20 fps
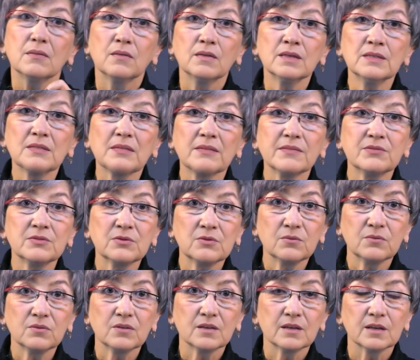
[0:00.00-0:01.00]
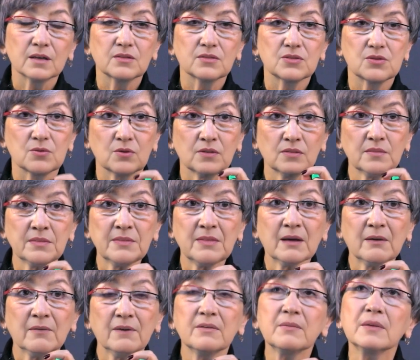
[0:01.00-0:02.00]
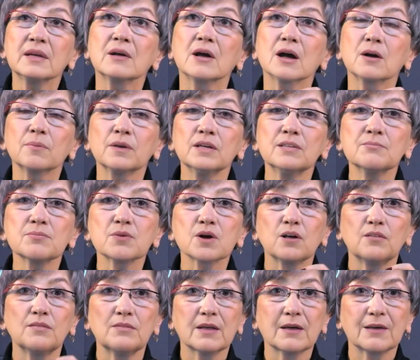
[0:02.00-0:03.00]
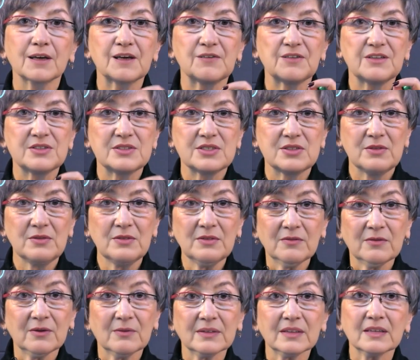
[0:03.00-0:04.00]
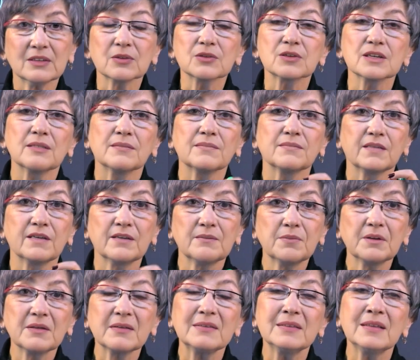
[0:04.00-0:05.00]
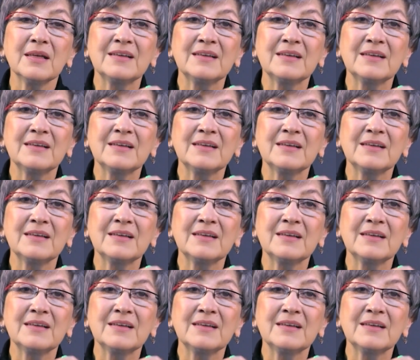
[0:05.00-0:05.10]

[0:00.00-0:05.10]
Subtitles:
It's 2, so it's telling me how many parts I have to choose from the unit segment.